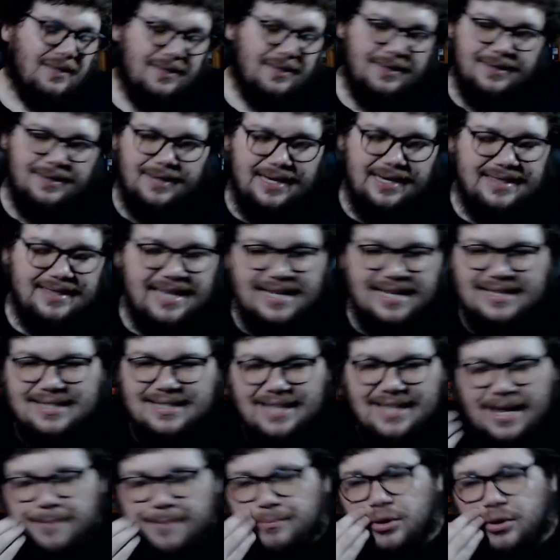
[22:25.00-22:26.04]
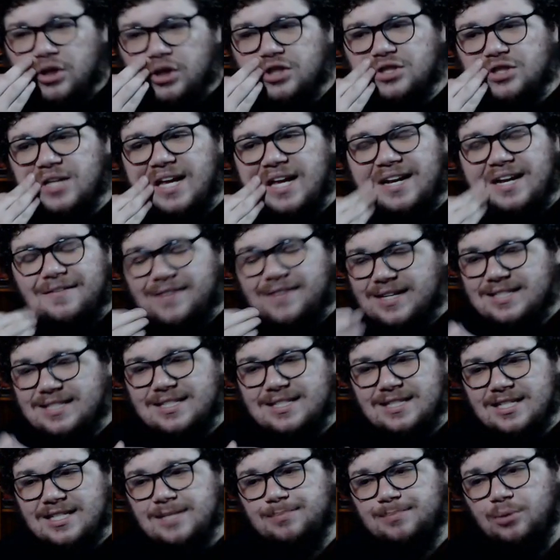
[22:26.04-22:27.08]
And books and events in
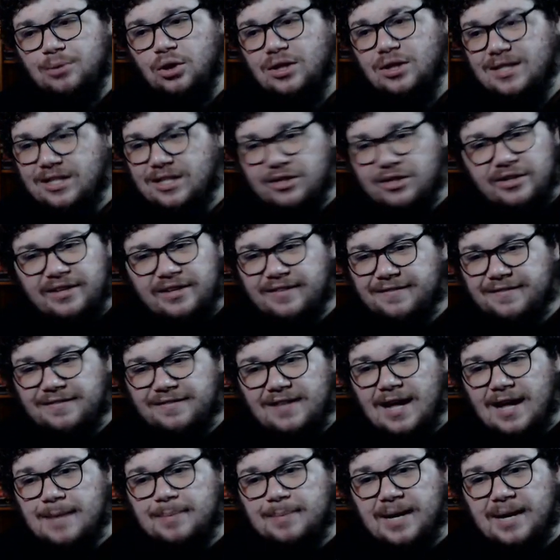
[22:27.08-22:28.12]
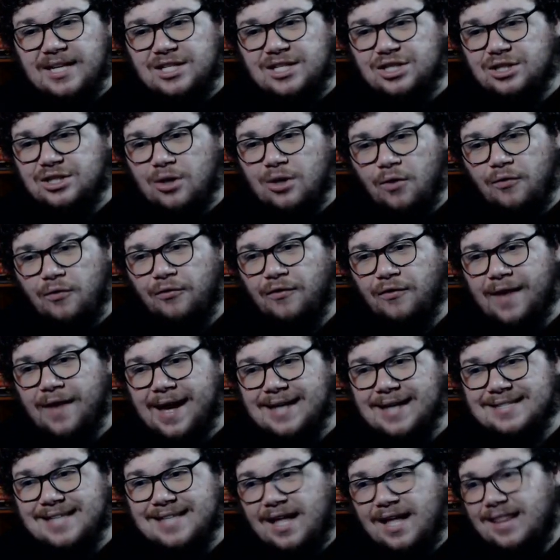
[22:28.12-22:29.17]
this book literally fly by so
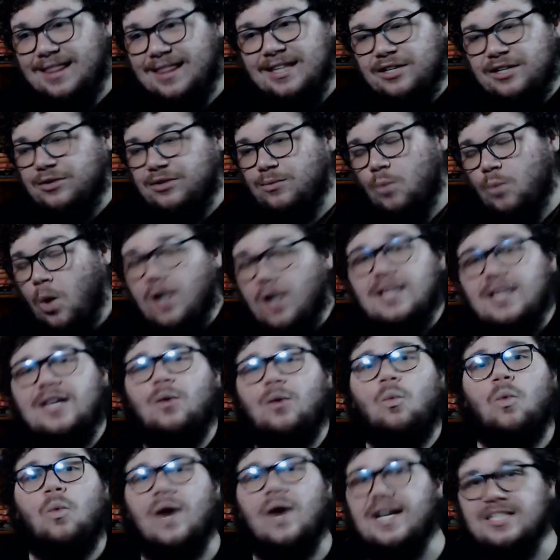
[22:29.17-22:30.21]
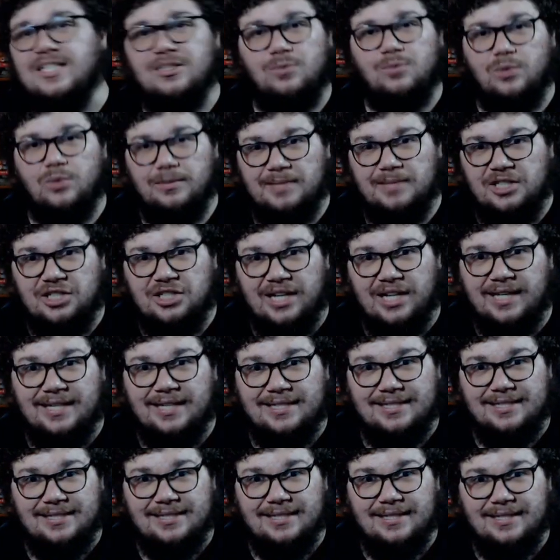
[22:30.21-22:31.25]
fast that Wally West would be
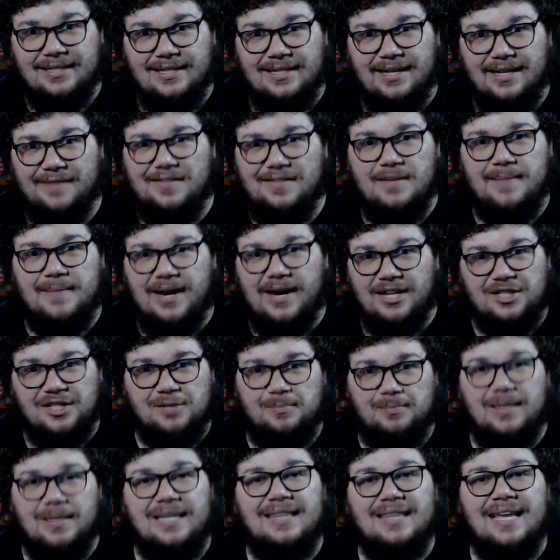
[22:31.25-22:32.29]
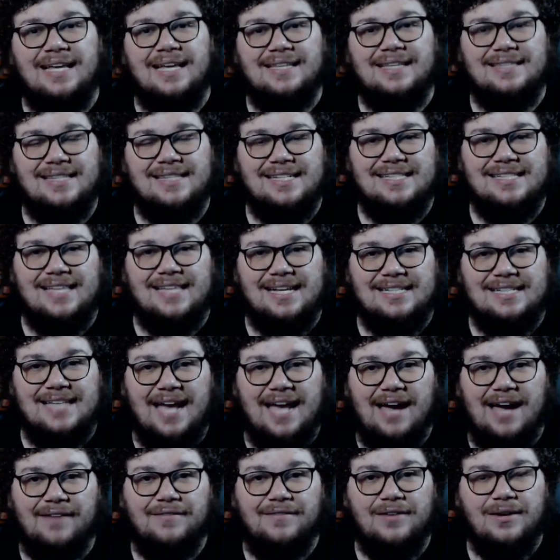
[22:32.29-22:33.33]
jealous of the amount of speed these things
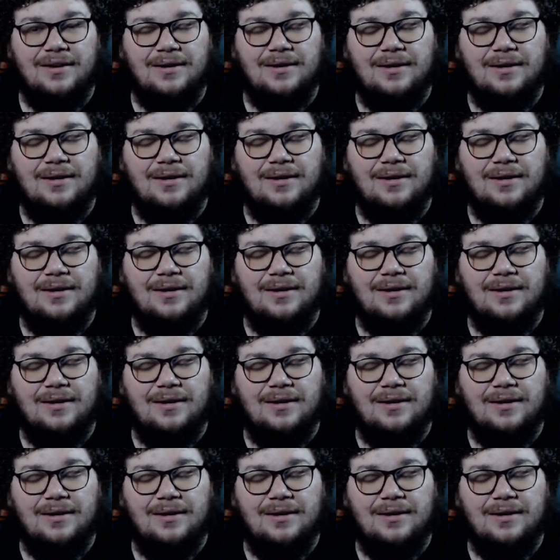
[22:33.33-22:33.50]
have.